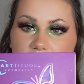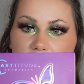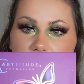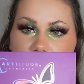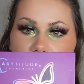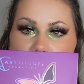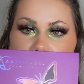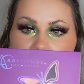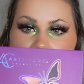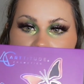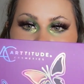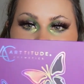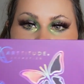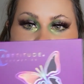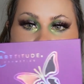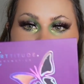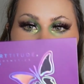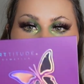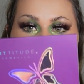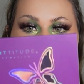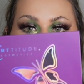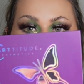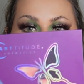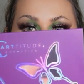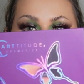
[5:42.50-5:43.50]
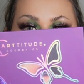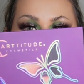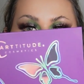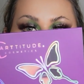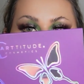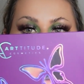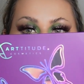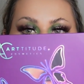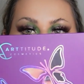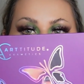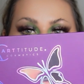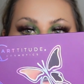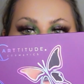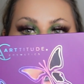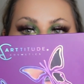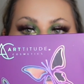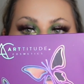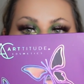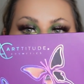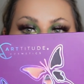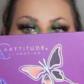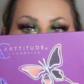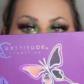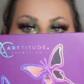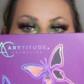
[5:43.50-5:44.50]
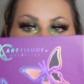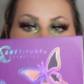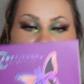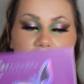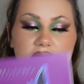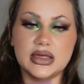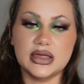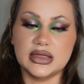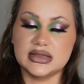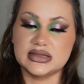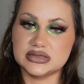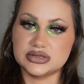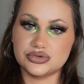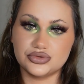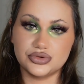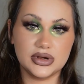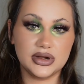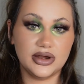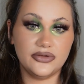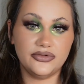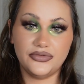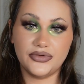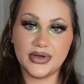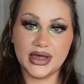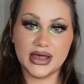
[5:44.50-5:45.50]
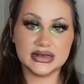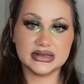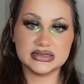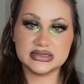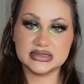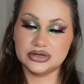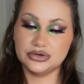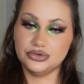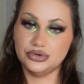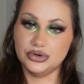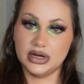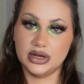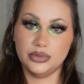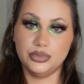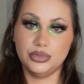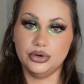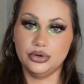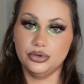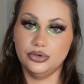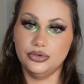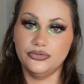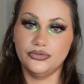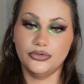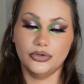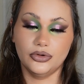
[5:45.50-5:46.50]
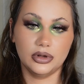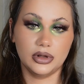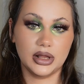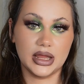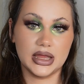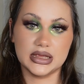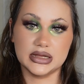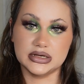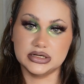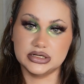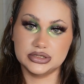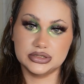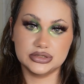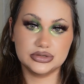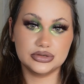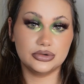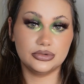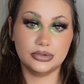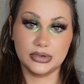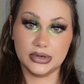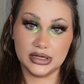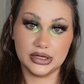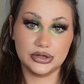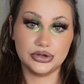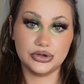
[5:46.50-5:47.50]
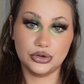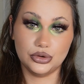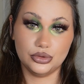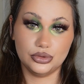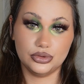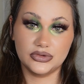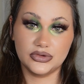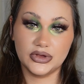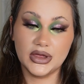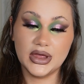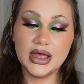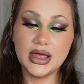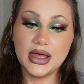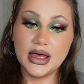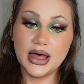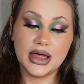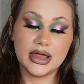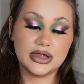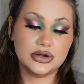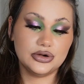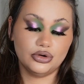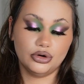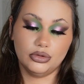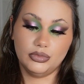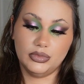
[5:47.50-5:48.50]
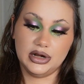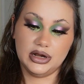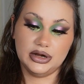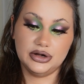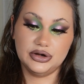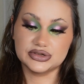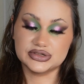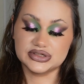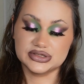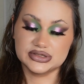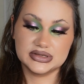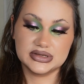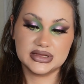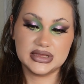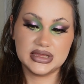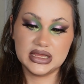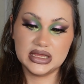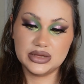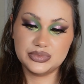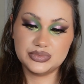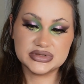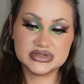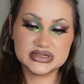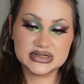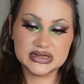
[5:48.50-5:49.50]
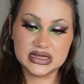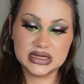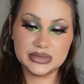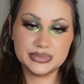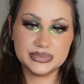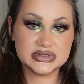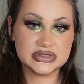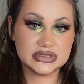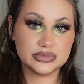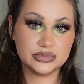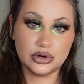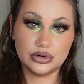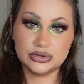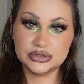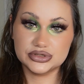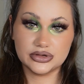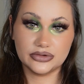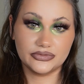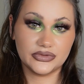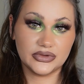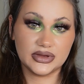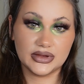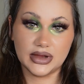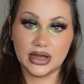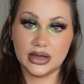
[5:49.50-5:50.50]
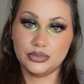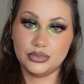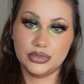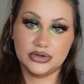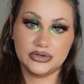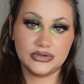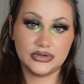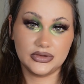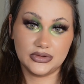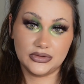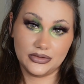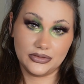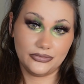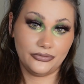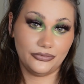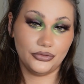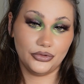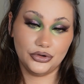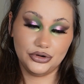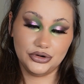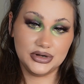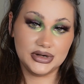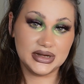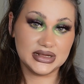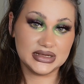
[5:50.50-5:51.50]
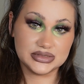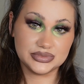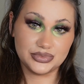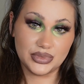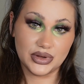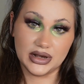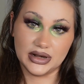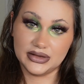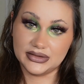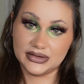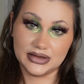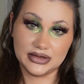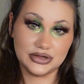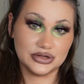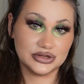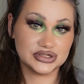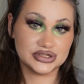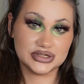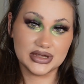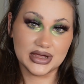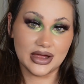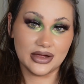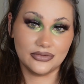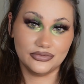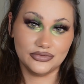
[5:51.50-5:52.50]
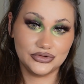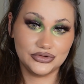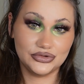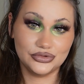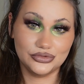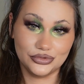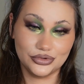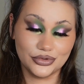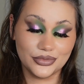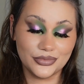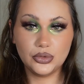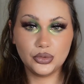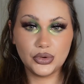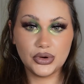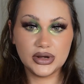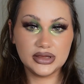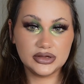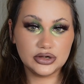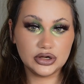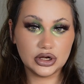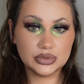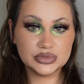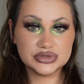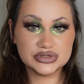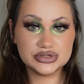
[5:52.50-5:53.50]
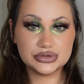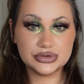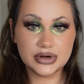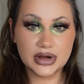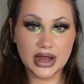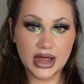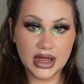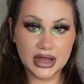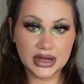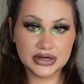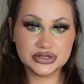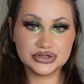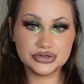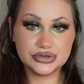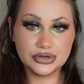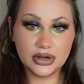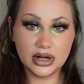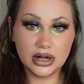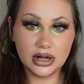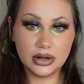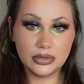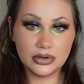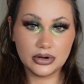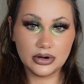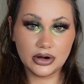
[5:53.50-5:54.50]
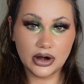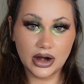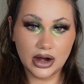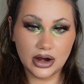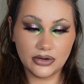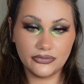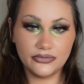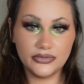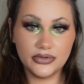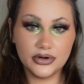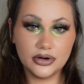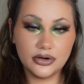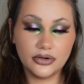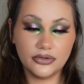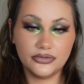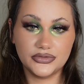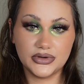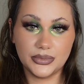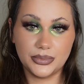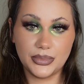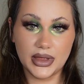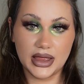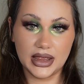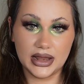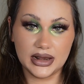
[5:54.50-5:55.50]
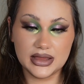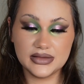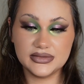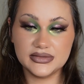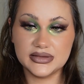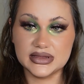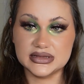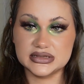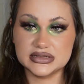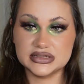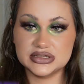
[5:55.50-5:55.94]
like that. It's really fancy, really beautiful, and really cute. I normally doesn't keep sleeves most of the time, but for this palette I just have to. And when it comes to the actual cover of the palette, it's